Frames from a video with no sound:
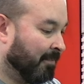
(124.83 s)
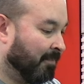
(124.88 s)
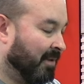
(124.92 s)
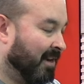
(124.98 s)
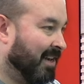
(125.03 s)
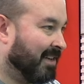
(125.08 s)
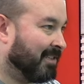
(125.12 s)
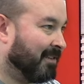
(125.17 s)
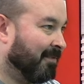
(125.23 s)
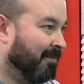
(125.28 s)

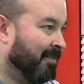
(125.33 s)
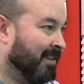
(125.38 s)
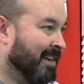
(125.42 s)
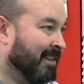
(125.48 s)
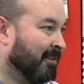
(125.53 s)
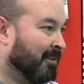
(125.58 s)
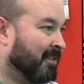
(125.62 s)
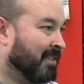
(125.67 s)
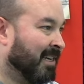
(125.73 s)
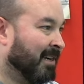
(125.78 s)
apostrophe,
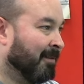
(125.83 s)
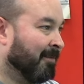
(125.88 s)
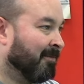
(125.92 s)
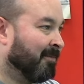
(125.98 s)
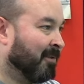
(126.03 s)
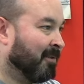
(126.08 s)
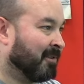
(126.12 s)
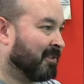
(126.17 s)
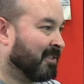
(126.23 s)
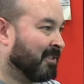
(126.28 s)
it looks like a
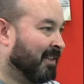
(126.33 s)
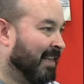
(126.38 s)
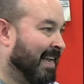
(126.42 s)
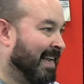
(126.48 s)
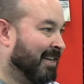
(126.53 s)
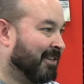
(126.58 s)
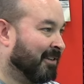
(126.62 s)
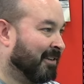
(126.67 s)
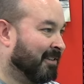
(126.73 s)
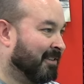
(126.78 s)
full
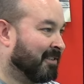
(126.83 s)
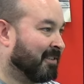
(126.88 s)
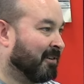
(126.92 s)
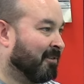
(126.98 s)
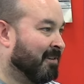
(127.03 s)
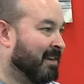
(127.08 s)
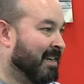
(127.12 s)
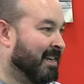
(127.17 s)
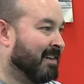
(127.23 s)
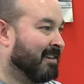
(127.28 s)
slash on the
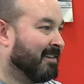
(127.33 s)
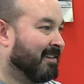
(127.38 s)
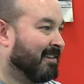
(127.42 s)
screen,